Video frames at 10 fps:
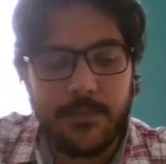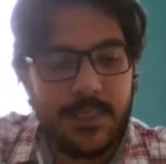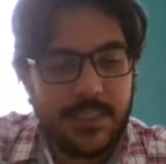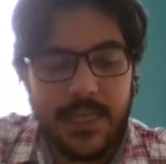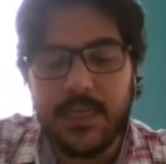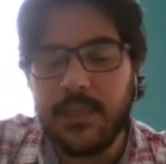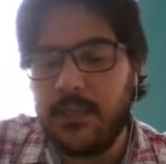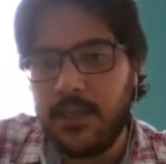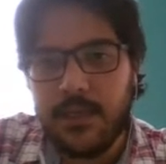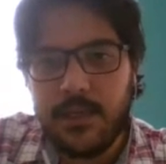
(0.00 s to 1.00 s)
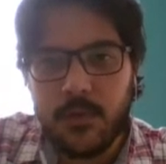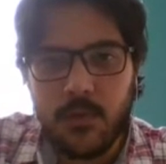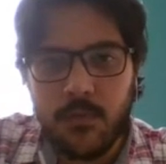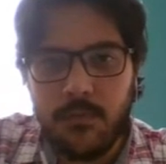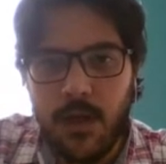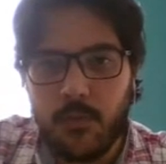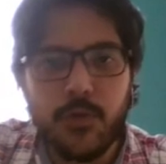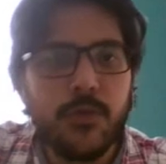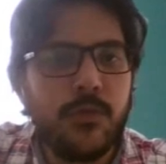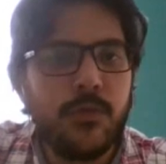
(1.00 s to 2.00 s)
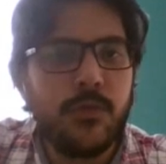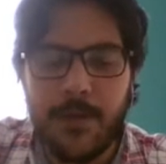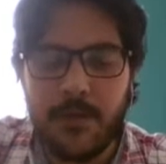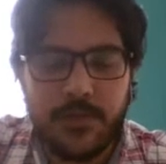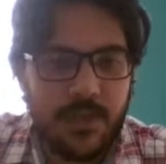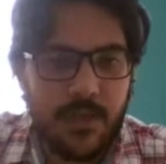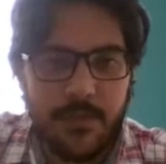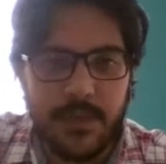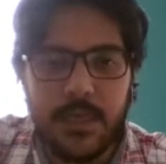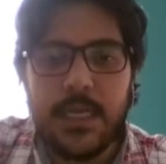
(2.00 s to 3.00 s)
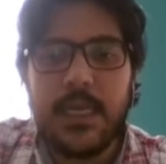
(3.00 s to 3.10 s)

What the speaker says: taken, the new rules about something,